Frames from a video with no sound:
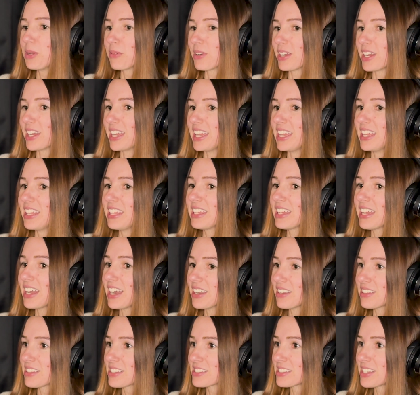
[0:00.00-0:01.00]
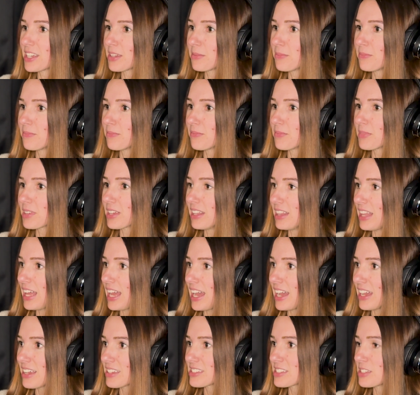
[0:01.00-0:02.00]
were in kind of the same
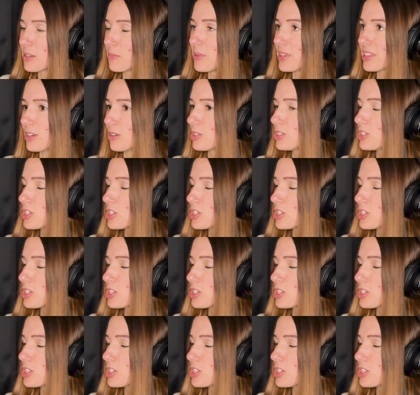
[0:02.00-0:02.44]
class, but